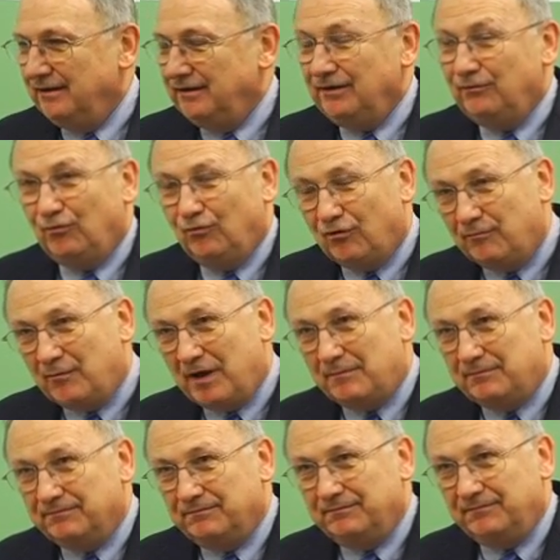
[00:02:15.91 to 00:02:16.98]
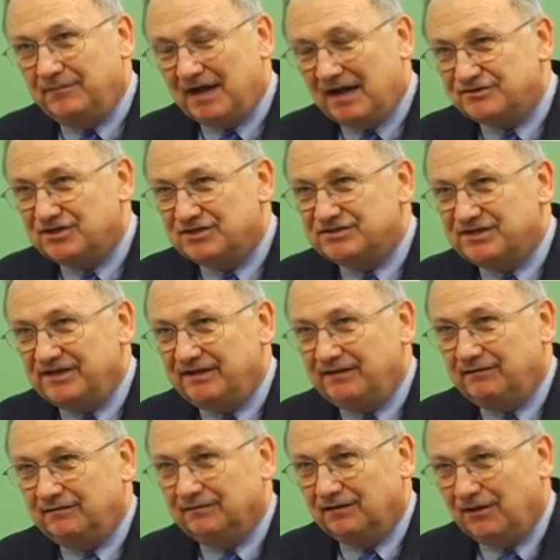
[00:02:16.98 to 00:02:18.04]
It would warm up not just
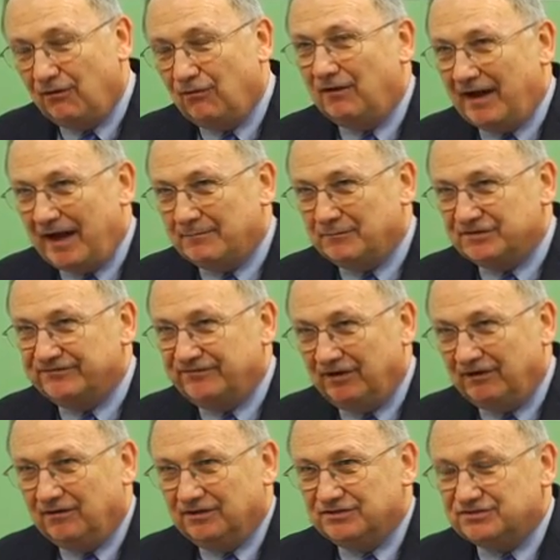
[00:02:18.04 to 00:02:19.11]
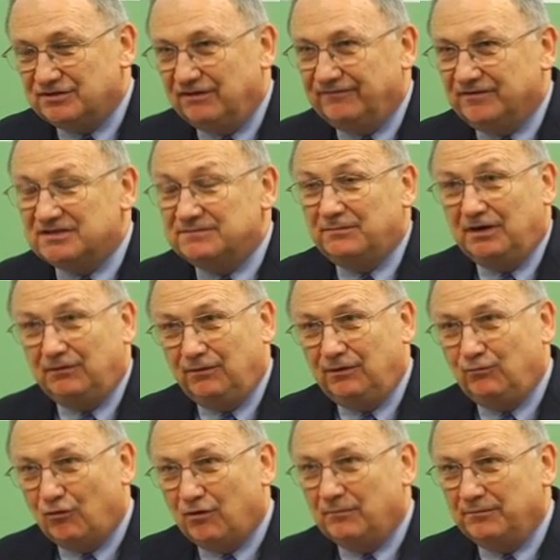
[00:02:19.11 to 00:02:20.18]
the lower atmosphere and the surface, but it
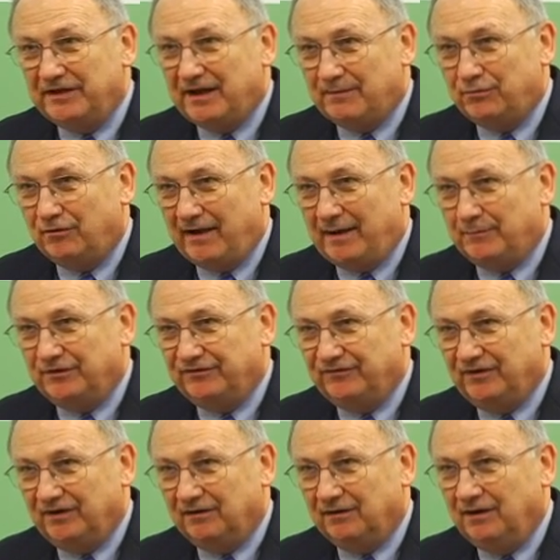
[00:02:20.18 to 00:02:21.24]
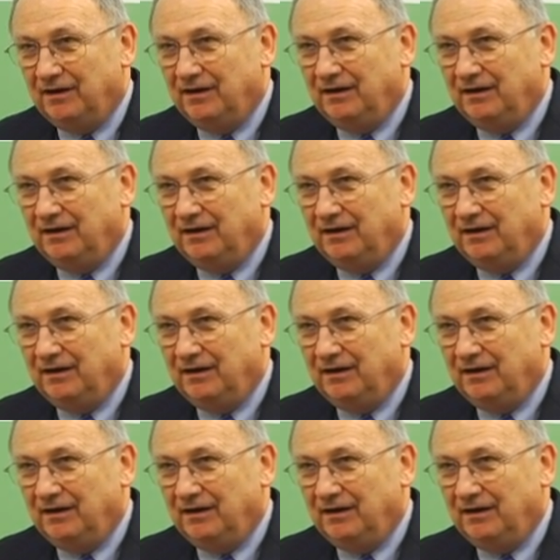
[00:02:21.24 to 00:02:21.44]
would warm the upper atmosphere.